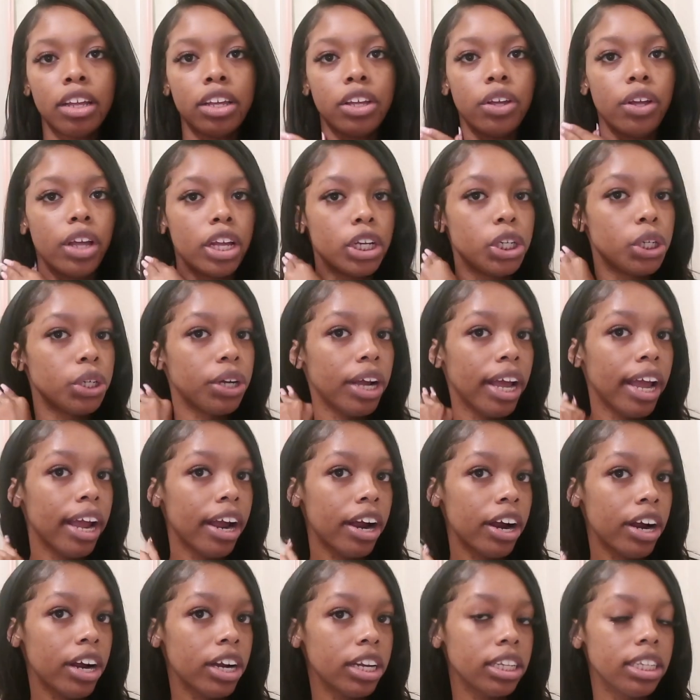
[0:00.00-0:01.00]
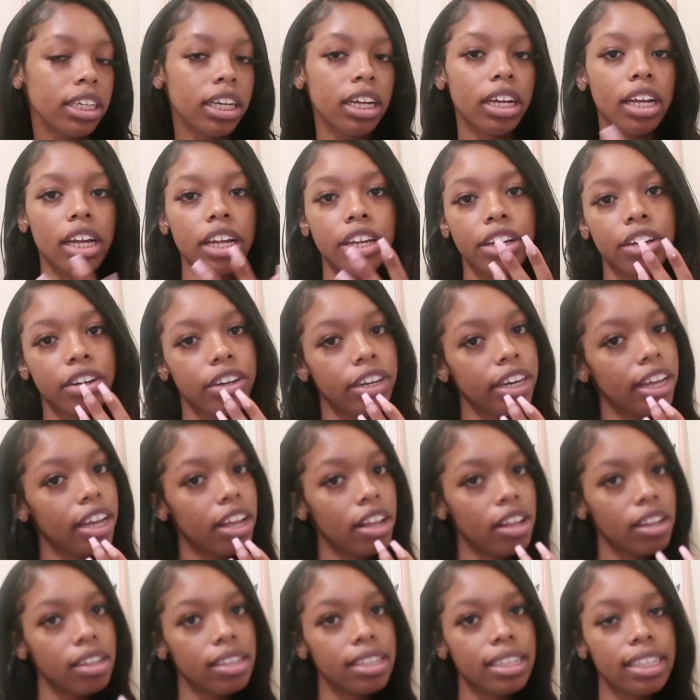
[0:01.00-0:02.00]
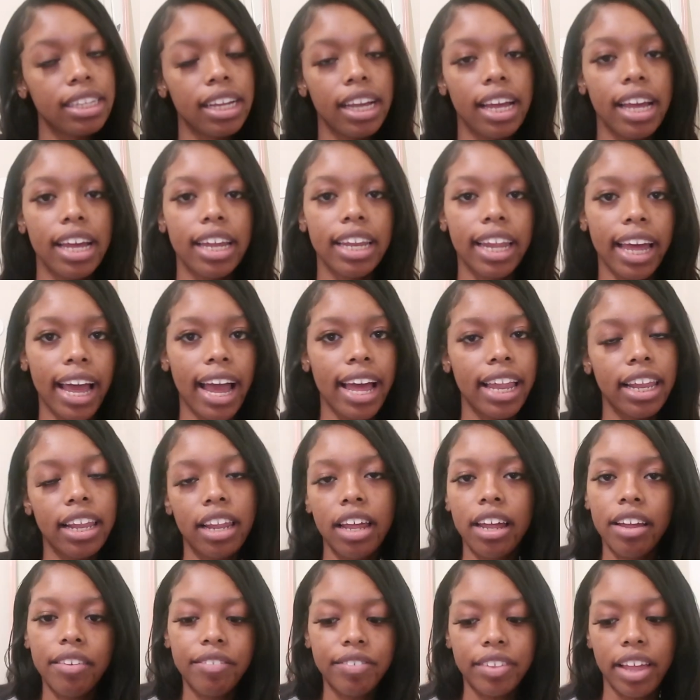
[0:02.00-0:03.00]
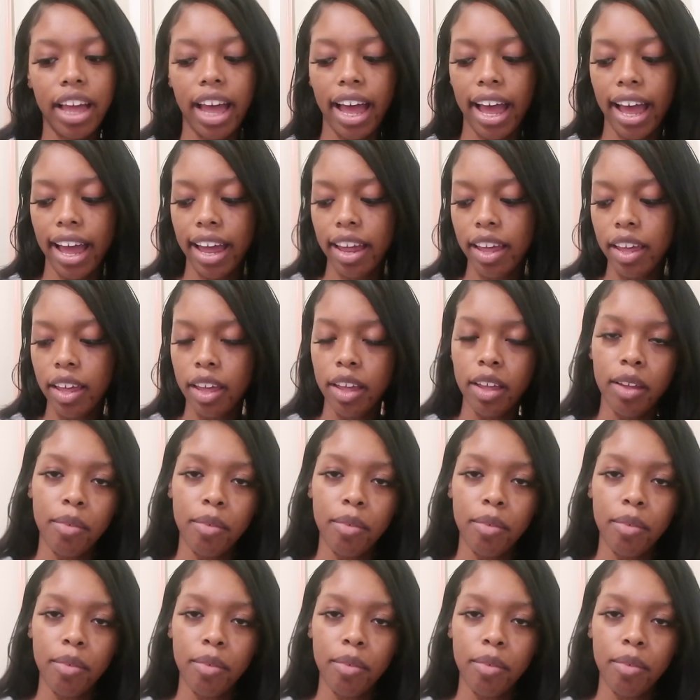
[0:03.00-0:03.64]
you get your hair done, your nails done. I love that.